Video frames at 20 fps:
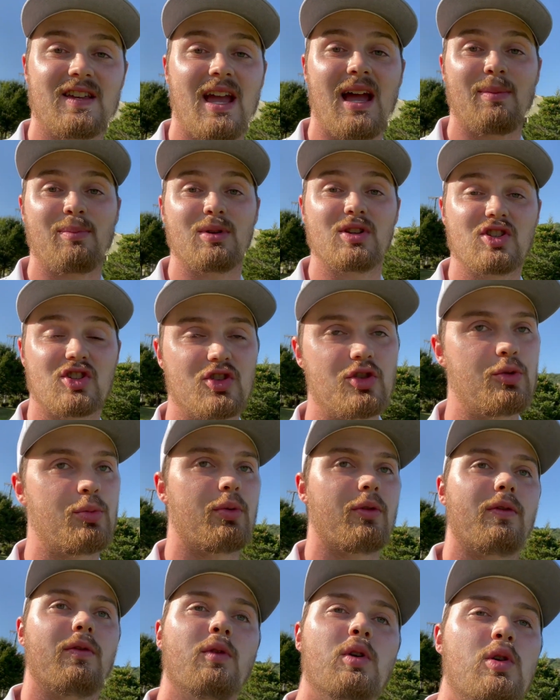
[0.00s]
happens
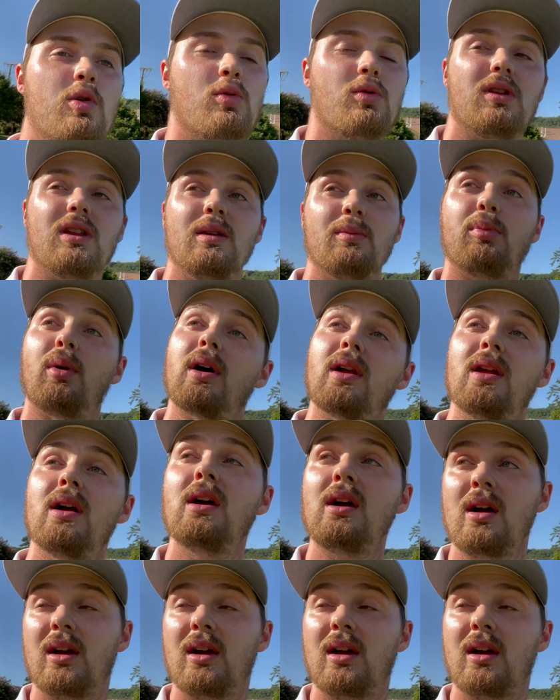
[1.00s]
super frequently, but